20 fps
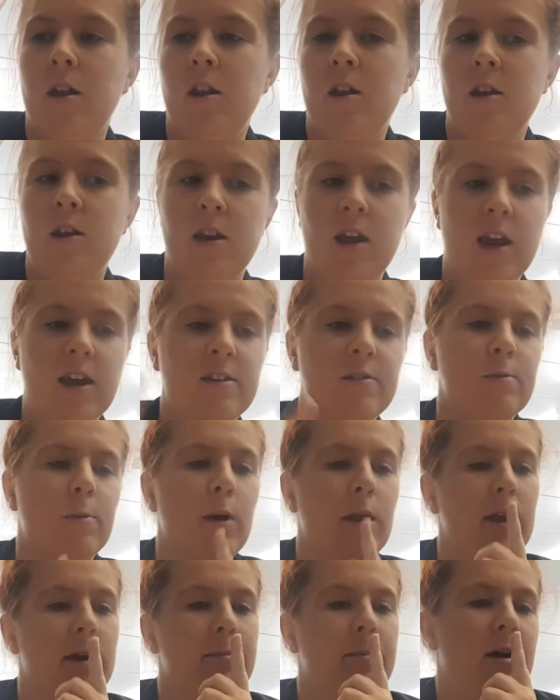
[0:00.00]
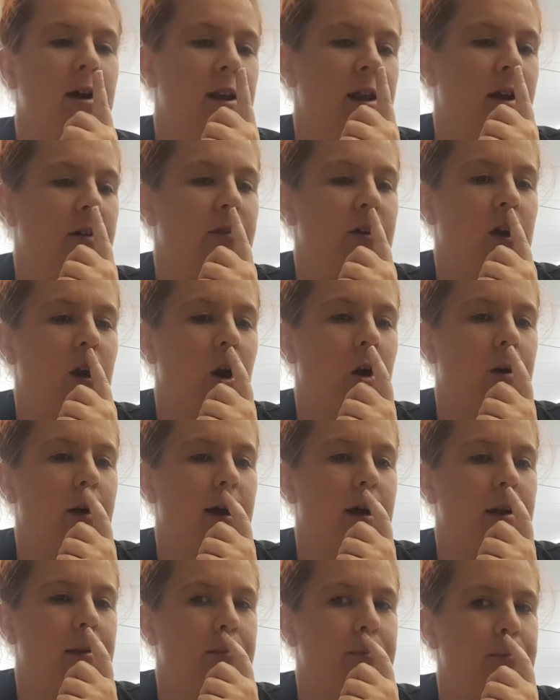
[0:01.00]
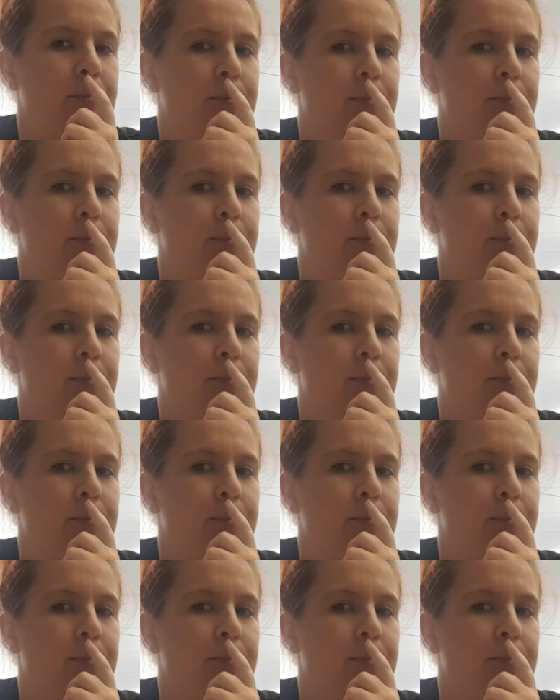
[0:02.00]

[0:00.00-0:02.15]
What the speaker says: Next one I might have a go at.